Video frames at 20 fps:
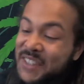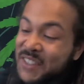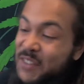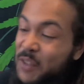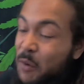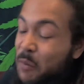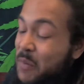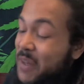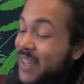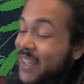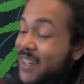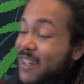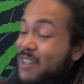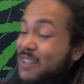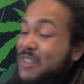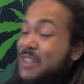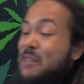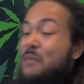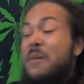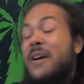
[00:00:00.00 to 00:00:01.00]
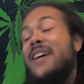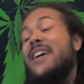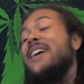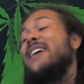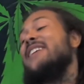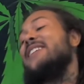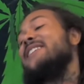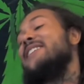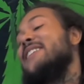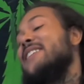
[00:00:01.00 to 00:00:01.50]
The Migos can make
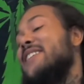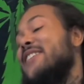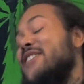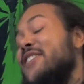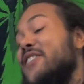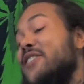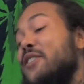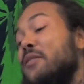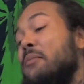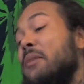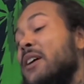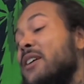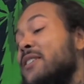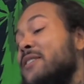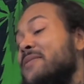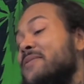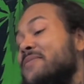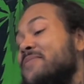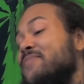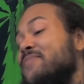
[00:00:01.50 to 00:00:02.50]
anything a song, bro.